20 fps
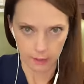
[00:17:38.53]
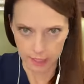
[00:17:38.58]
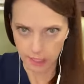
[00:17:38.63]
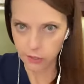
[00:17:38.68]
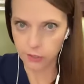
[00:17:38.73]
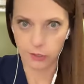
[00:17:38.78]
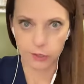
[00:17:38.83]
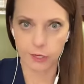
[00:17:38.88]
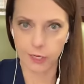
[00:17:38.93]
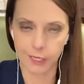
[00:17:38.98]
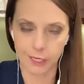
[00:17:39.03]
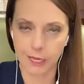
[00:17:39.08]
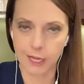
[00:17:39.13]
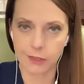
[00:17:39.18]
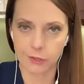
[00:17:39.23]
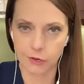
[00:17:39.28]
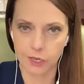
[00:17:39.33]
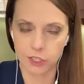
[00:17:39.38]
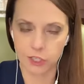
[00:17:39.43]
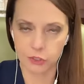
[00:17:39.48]
either
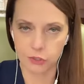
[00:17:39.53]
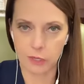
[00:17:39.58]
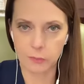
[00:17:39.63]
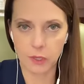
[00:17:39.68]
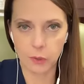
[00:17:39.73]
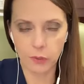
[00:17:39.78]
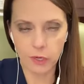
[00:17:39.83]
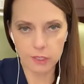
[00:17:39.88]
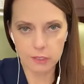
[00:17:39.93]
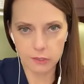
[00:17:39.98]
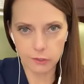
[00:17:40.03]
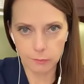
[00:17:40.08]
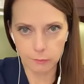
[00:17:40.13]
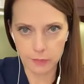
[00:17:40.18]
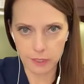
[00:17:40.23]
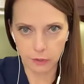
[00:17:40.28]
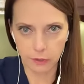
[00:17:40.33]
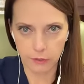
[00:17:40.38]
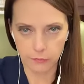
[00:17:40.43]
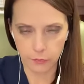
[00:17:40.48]
extreme. You want to do
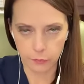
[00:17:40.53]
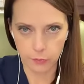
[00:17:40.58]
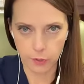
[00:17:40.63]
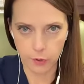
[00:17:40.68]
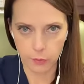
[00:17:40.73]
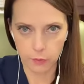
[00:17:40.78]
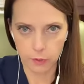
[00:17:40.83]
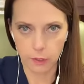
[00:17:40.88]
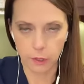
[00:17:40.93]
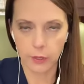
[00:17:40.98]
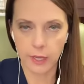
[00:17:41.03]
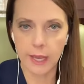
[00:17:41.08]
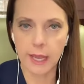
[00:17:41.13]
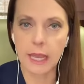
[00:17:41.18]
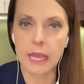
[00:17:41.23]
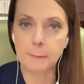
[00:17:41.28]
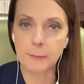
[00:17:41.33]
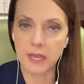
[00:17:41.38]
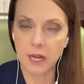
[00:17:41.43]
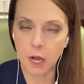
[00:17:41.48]
middle of the road,
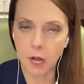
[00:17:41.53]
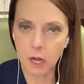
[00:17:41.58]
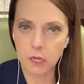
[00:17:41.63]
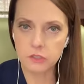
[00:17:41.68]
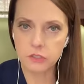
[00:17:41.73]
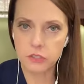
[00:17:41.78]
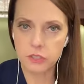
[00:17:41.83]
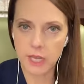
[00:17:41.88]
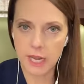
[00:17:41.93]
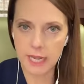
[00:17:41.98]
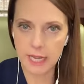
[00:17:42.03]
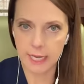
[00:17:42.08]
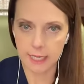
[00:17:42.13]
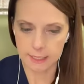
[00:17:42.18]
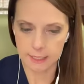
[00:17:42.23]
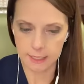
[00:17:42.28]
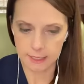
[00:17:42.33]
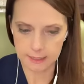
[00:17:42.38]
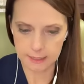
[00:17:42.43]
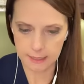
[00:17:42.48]
okay? But alternating
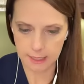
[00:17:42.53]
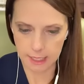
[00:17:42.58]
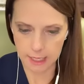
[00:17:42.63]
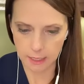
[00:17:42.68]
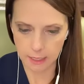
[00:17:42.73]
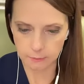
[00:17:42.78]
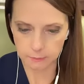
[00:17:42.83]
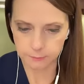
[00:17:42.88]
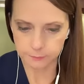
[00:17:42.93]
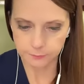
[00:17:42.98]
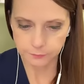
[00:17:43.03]
it is key.